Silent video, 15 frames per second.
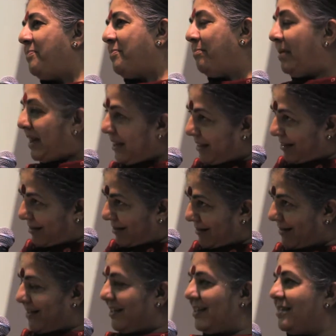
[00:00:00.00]
But
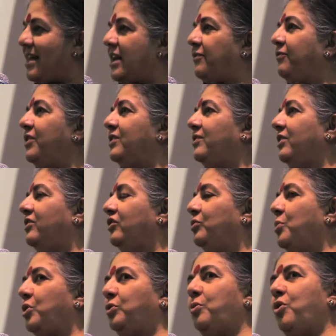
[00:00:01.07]
that visit is
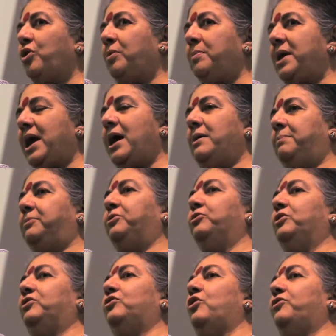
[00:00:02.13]
what woke me up to
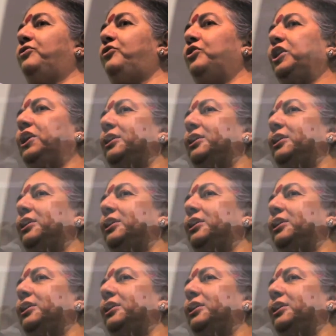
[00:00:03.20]
the soft drink